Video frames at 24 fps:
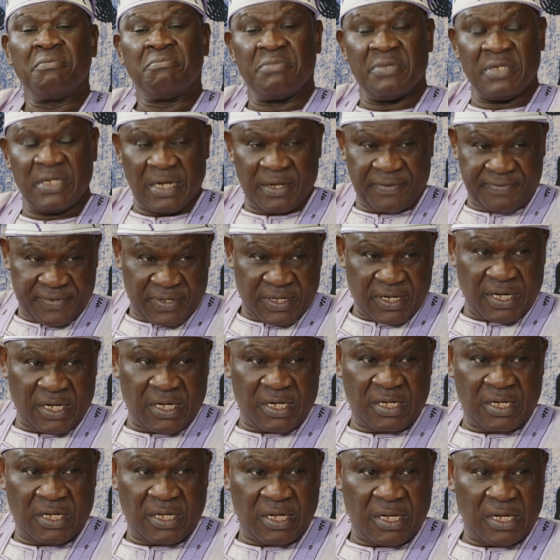Mid Africa.
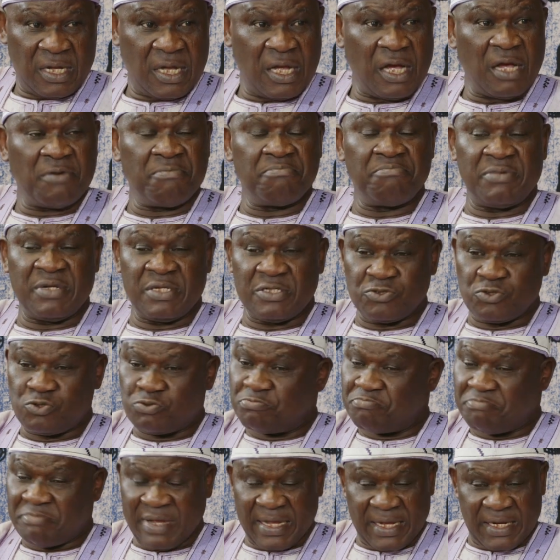Mm-hmm. I've been to
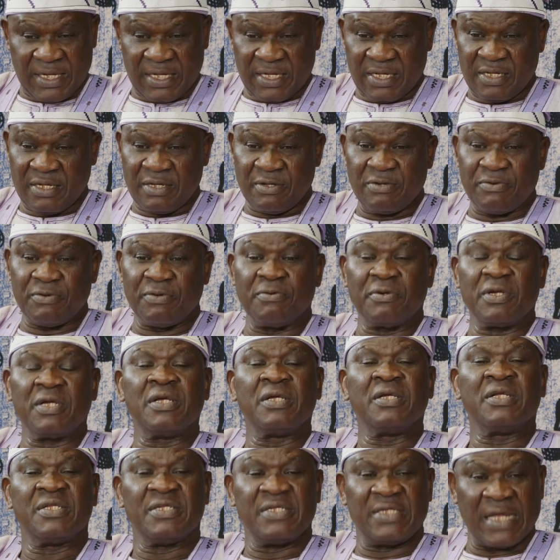many.
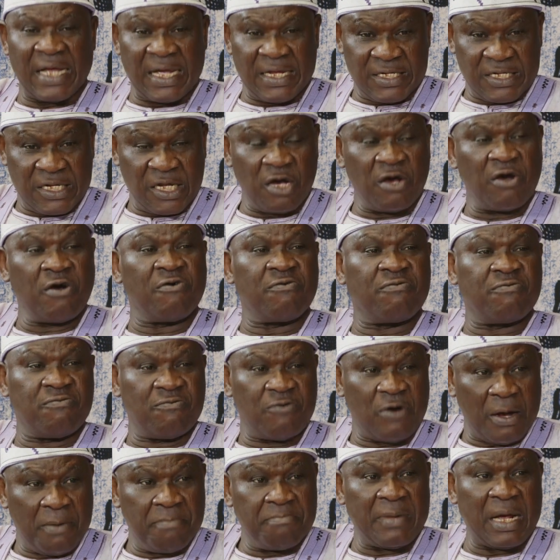The idea of
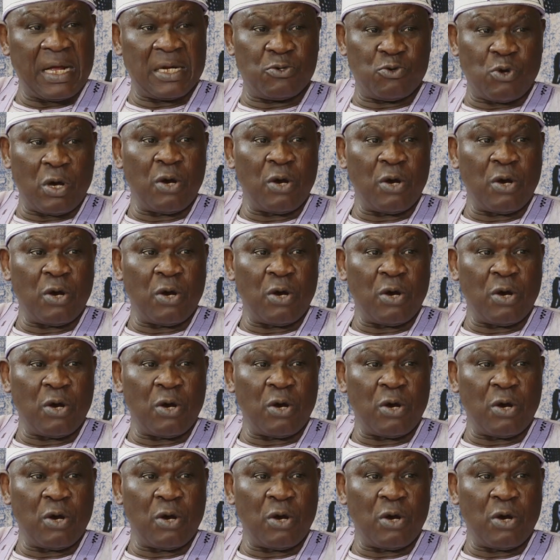one man,